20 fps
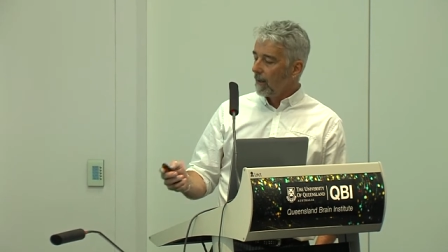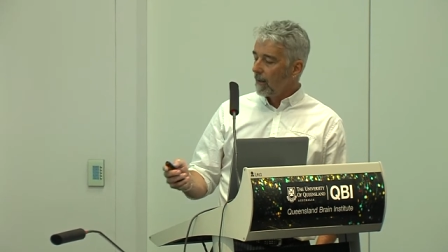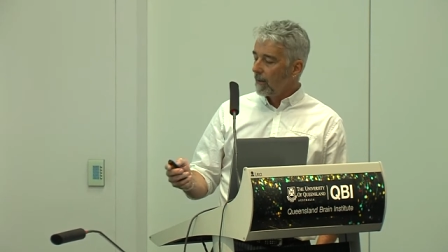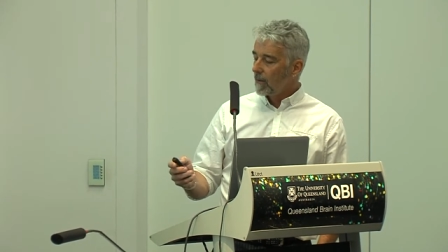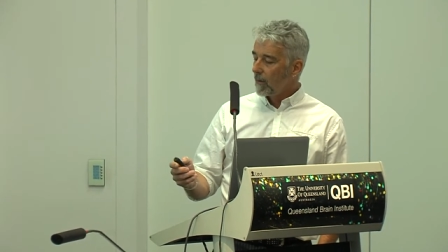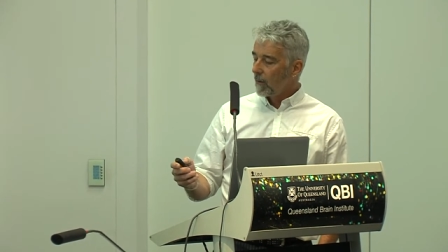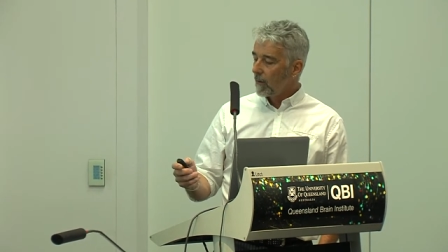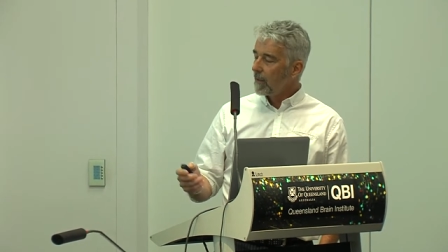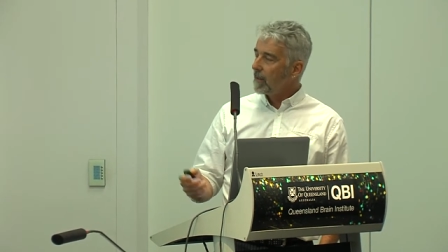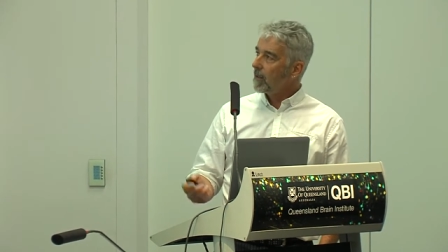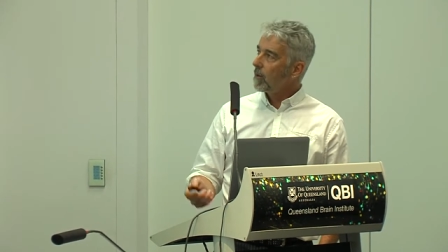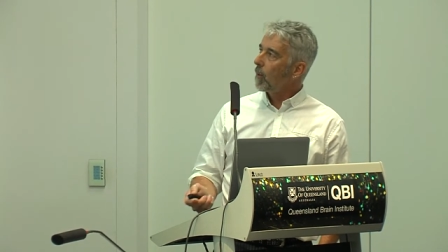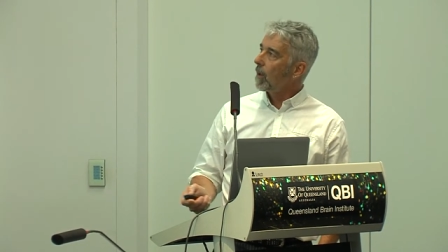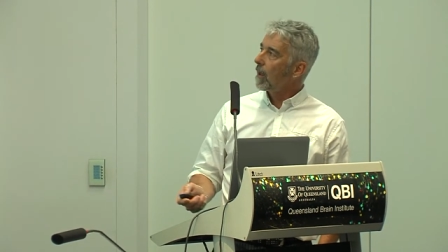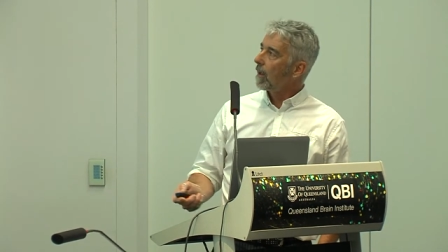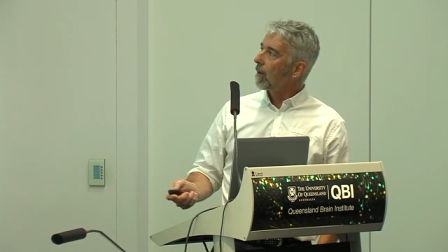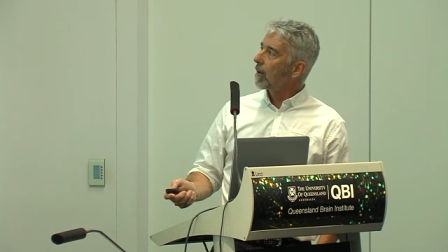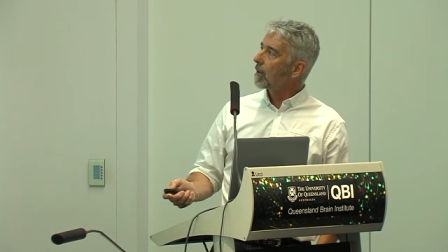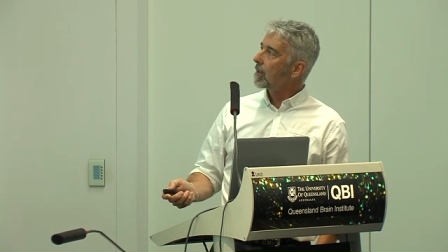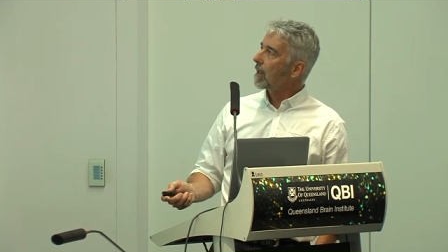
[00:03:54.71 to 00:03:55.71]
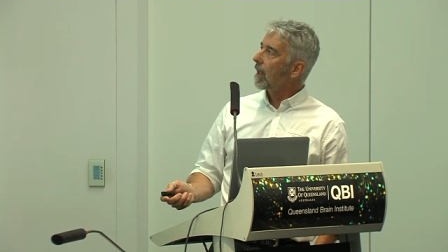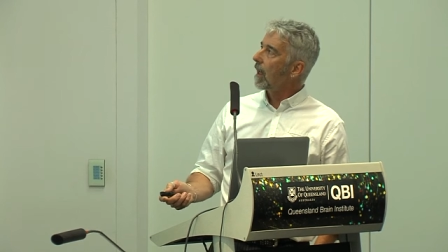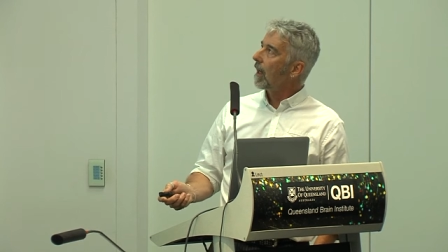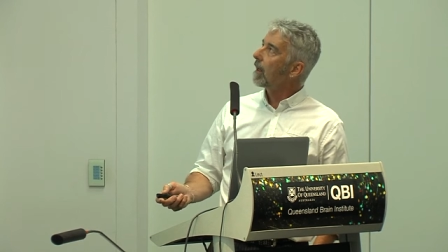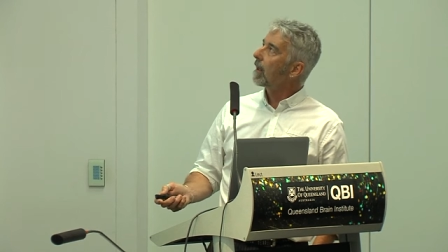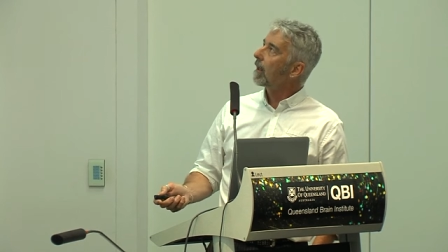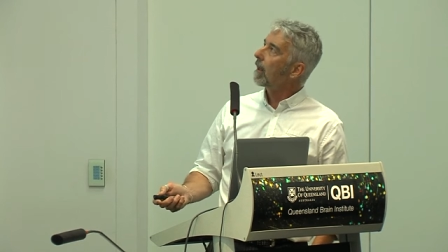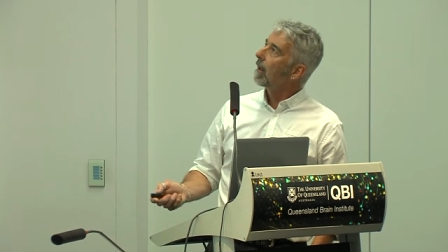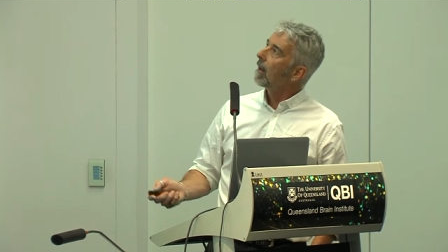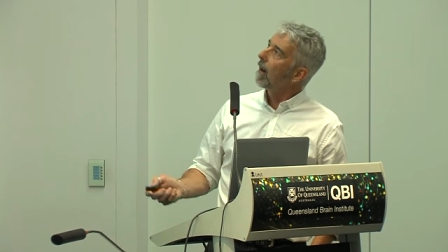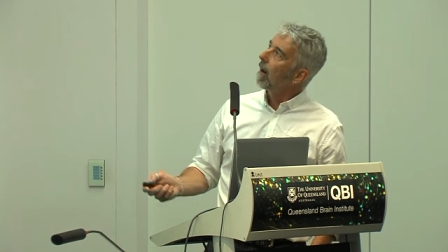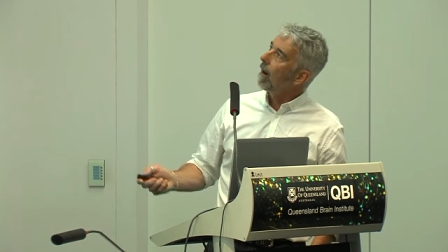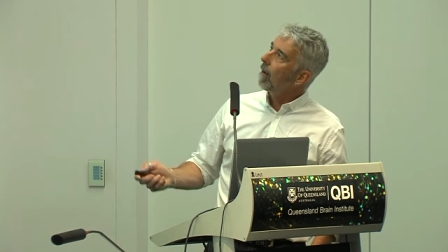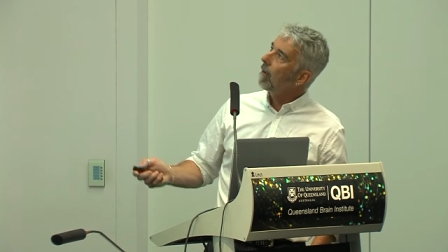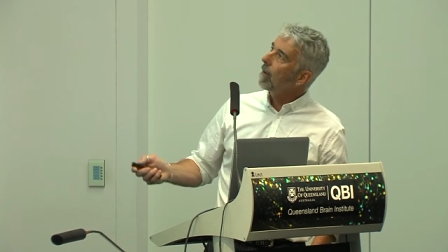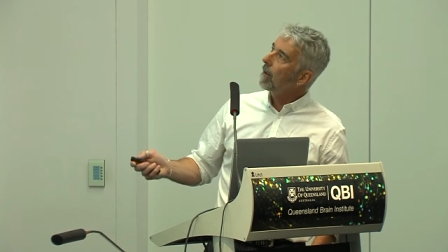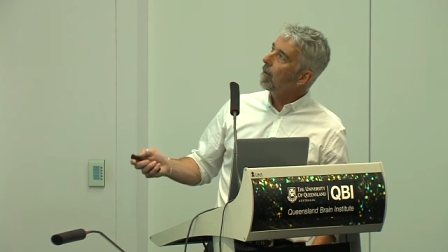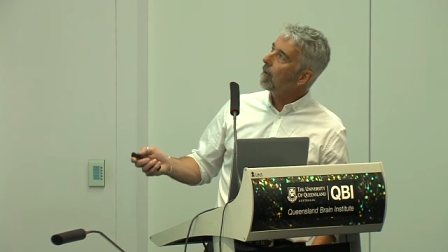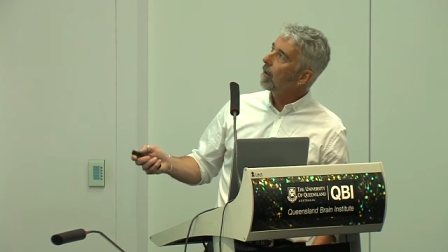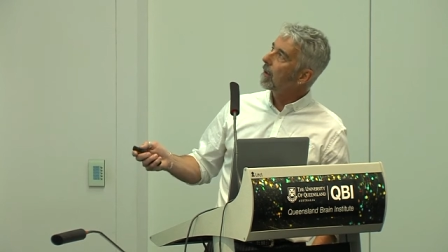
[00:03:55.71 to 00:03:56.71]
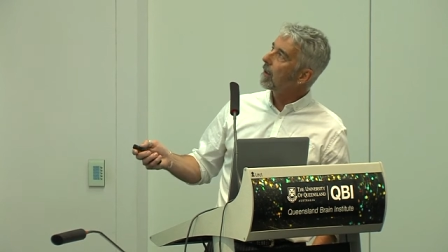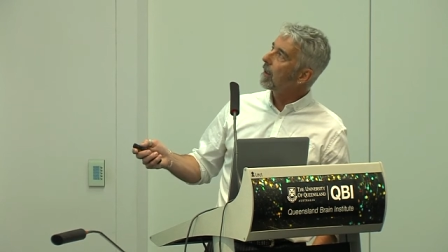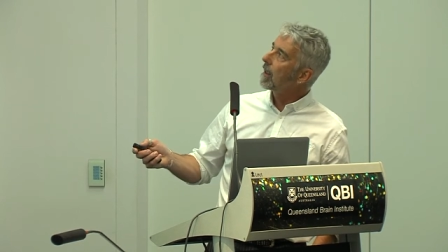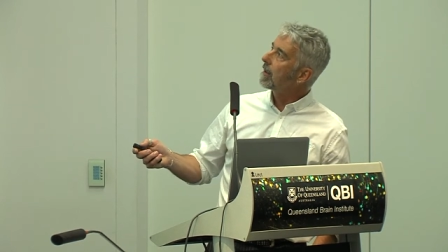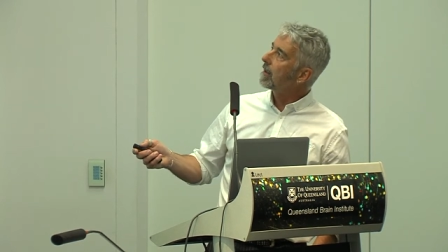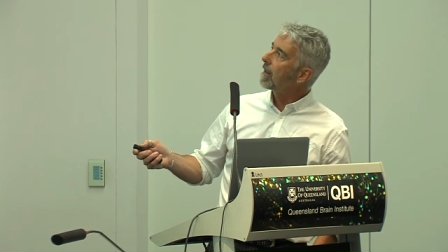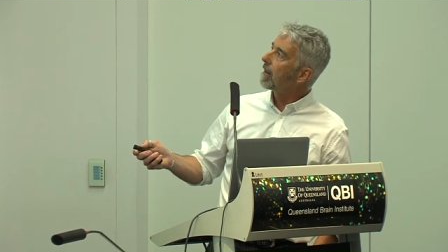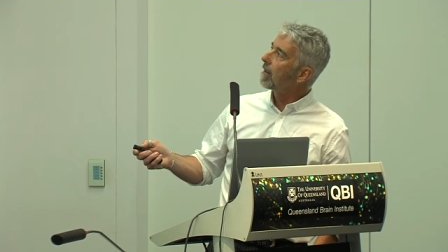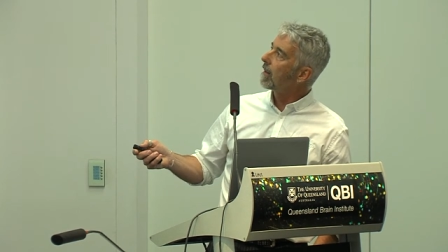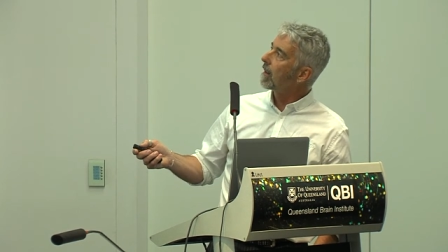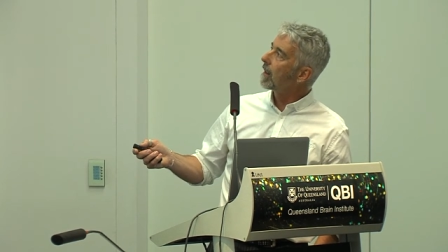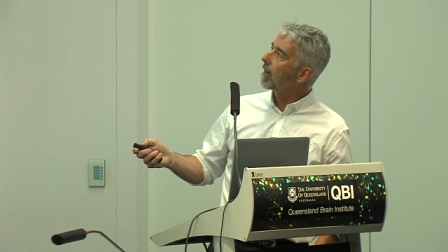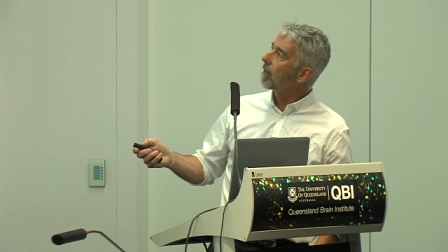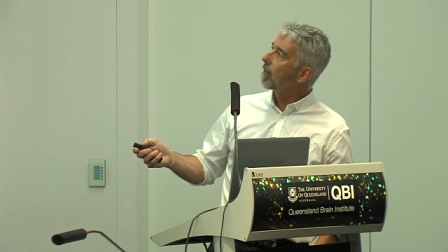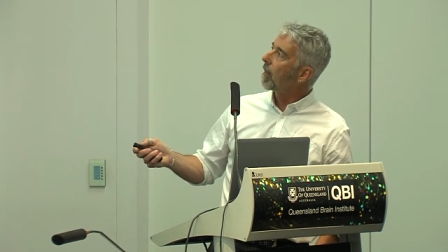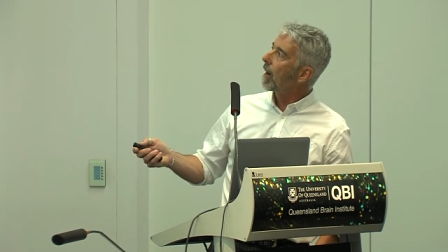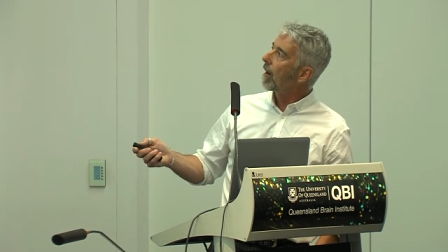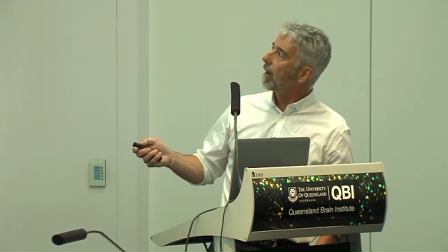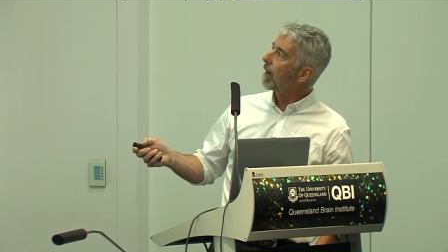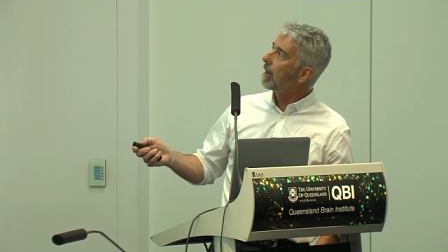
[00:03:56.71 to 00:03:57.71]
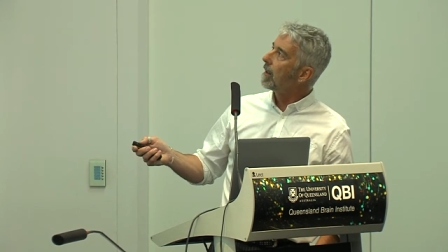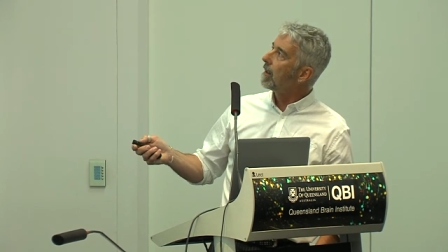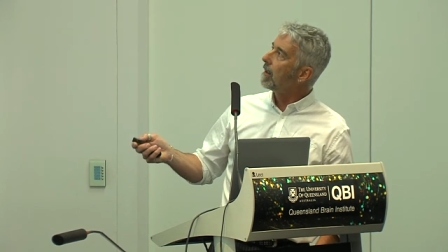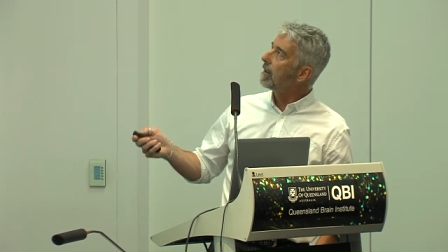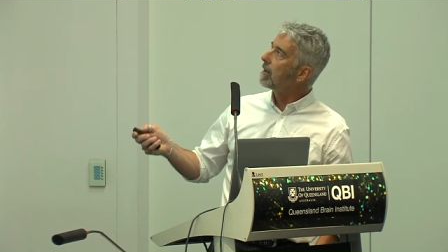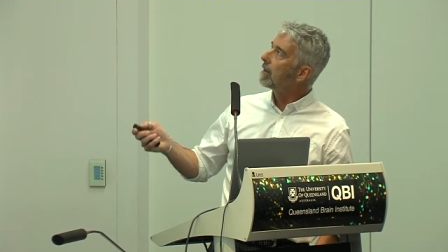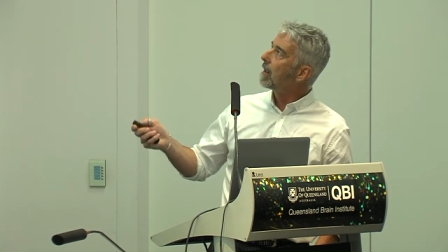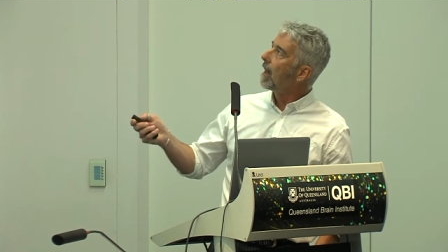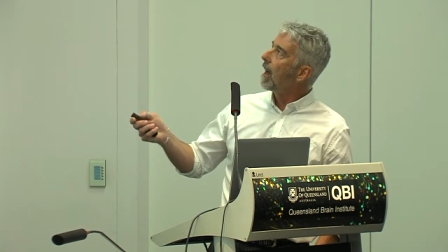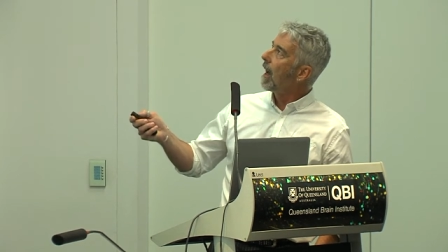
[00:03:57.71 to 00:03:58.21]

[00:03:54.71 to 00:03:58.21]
So this is what it looks like. All you really need to think about is